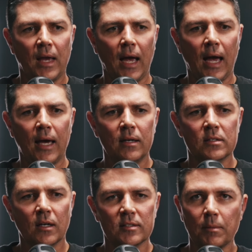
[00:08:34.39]
And
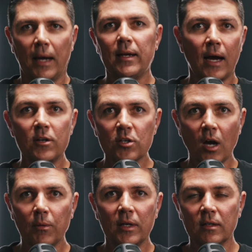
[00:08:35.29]
I said, mate, how you
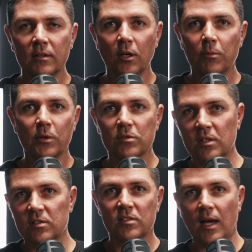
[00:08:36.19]
going? Because
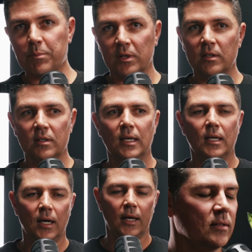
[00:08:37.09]
this has happened. And
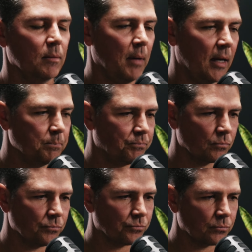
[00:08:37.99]
he said, Matt,
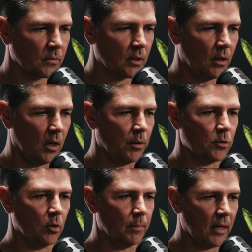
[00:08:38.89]
I don't want to
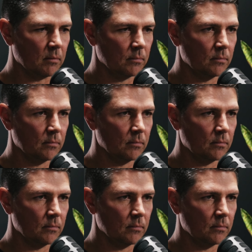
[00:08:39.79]
talk about it.